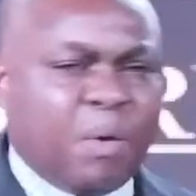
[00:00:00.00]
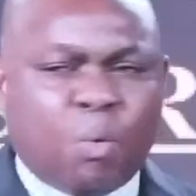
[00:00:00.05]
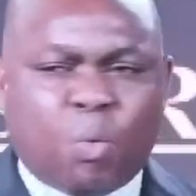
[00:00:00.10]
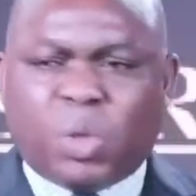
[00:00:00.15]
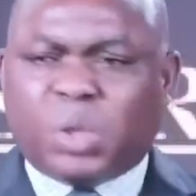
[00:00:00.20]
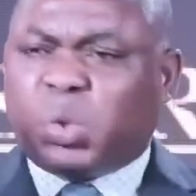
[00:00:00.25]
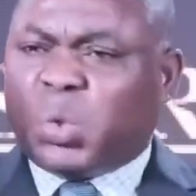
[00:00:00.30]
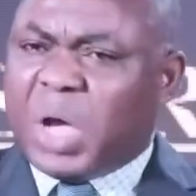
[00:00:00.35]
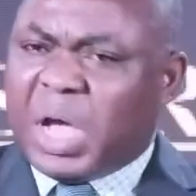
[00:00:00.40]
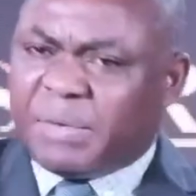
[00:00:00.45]

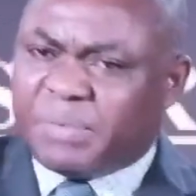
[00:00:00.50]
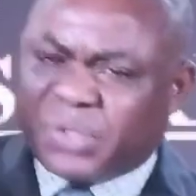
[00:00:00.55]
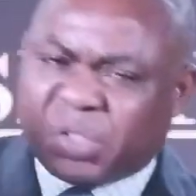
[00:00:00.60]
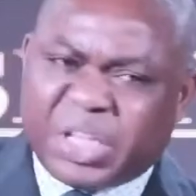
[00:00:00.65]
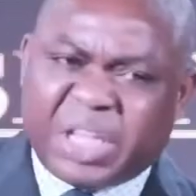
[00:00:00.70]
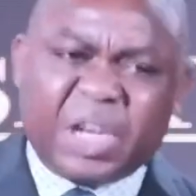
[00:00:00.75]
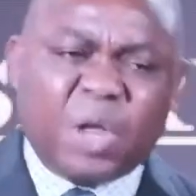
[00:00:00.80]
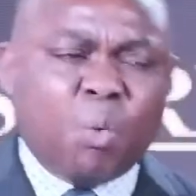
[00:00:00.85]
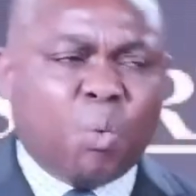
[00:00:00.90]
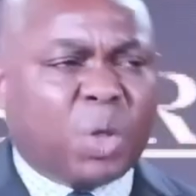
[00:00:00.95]
which we have
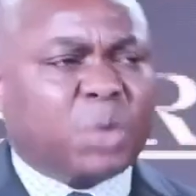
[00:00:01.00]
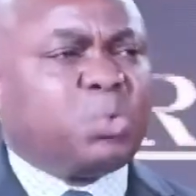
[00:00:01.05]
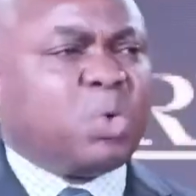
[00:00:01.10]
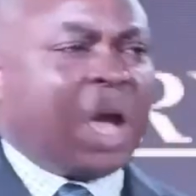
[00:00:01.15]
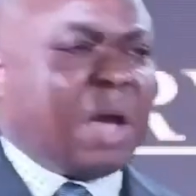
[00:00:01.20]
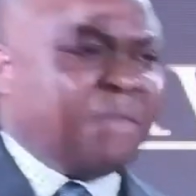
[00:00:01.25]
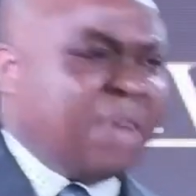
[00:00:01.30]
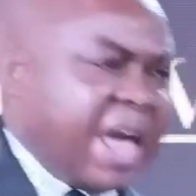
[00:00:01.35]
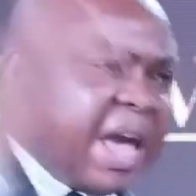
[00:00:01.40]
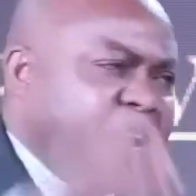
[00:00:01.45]
seen, which we
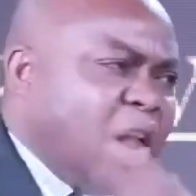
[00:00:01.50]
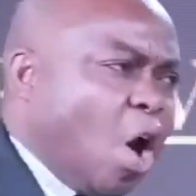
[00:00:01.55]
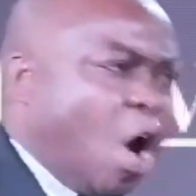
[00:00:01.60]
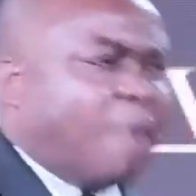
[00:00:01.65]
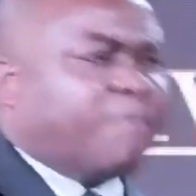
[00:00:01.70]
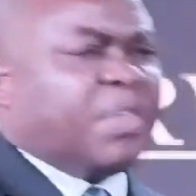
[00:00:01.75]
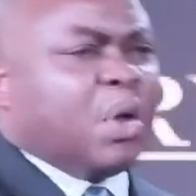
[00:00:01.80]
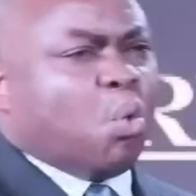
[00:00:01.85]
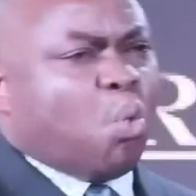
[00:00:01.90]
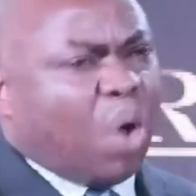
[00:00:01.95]
have heard
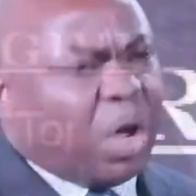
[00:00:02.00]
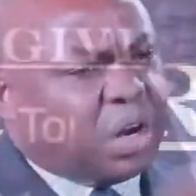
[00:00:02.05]
of the word